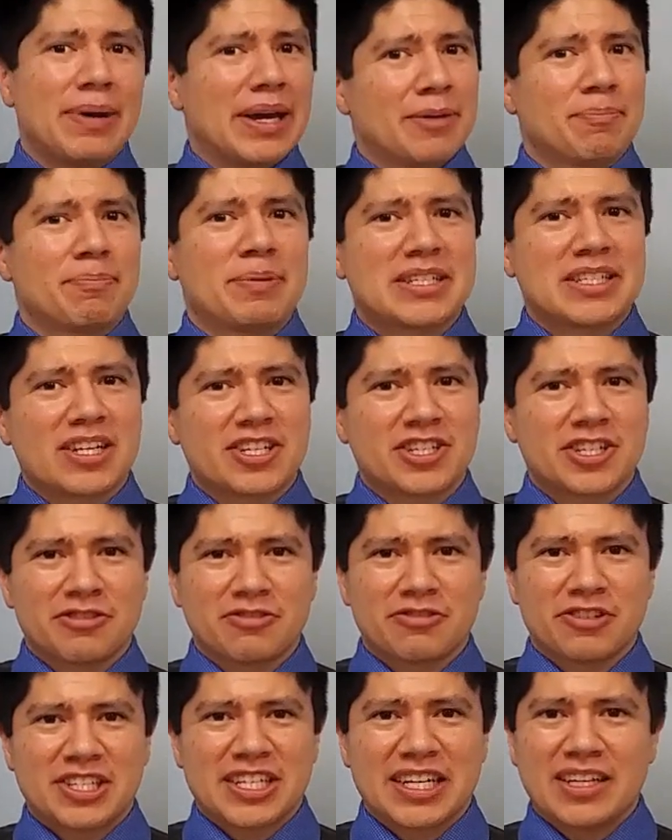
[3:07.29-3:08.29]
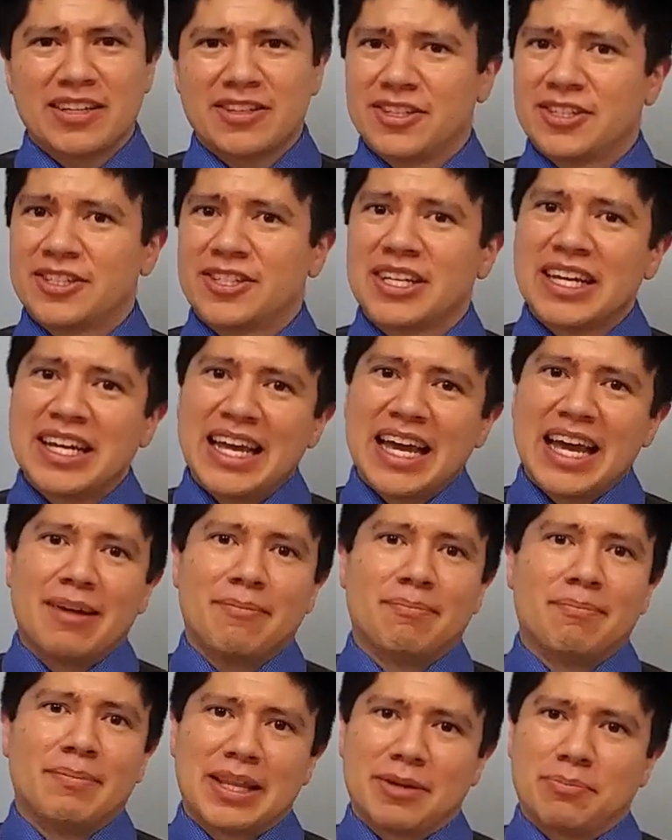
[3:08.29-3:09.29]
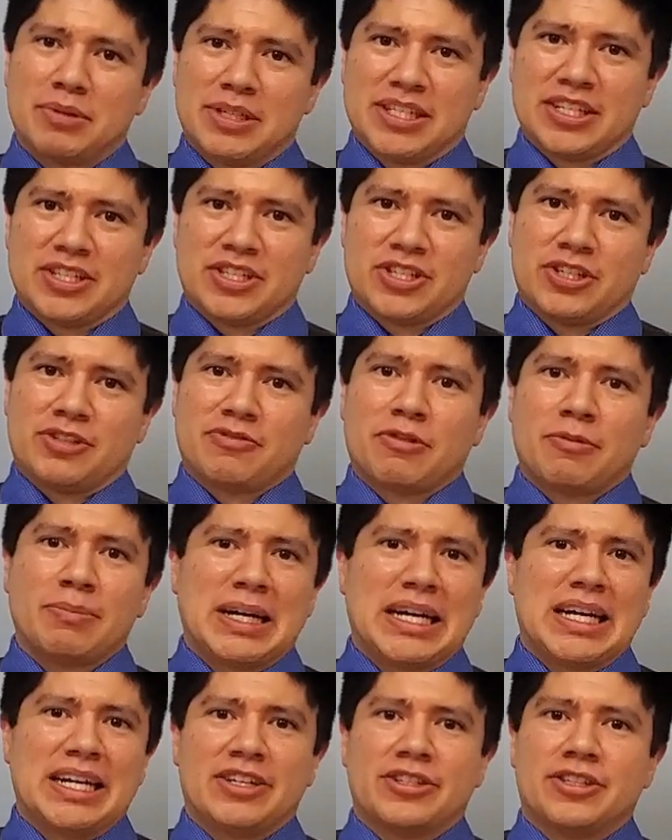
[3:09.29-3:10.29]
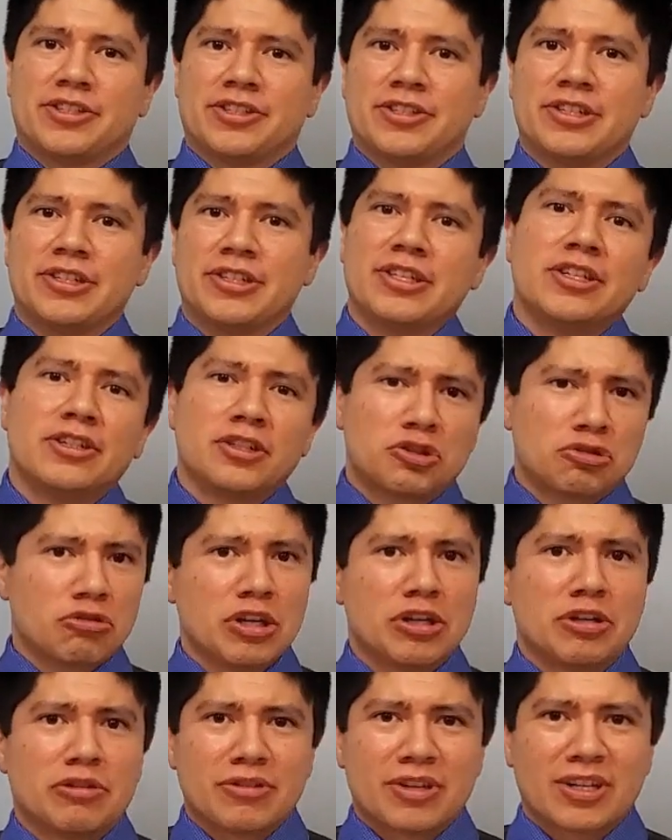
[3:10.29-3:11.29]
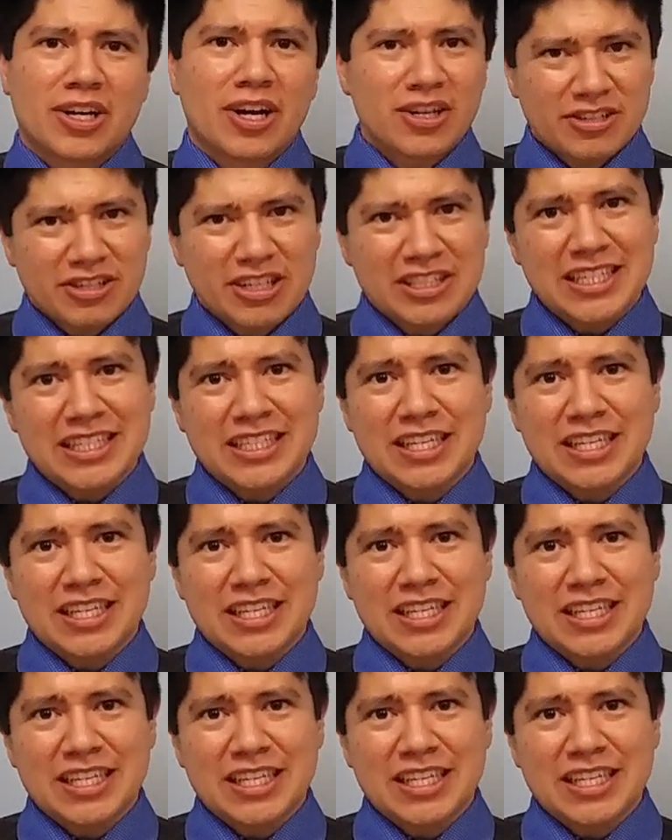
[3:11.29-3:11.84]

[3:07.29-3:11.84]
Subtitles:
better positions for sellers and better positions for buyers. True, contract